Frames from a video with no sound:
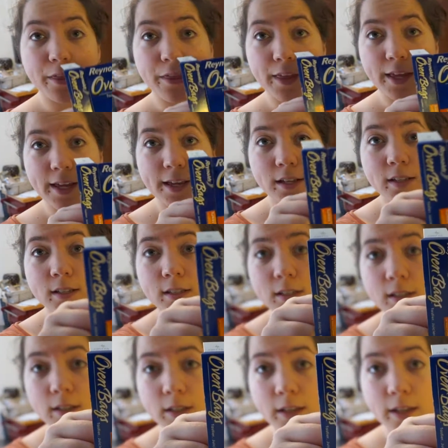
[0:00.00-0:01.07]

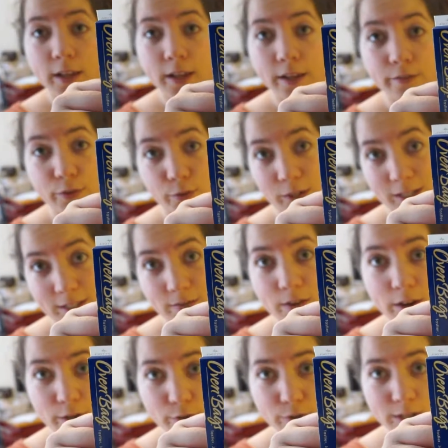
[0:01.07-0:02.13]
These, if you guys have
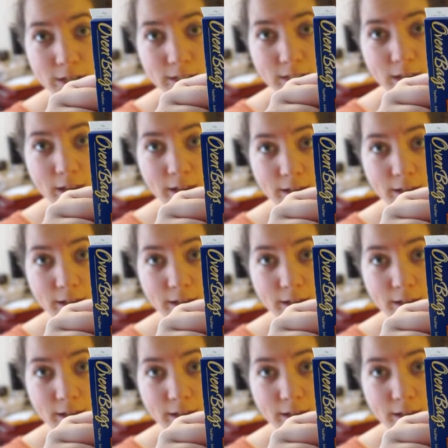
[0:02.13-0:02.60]
not used these,